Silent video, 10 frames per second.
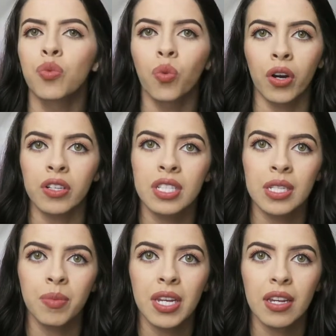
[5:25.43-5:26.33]
words
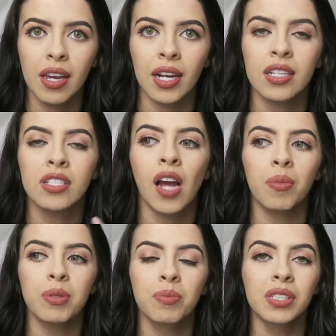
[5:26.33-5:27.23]
to me and I
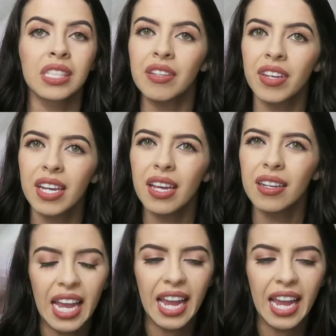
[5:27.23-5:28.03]
stopped believing it.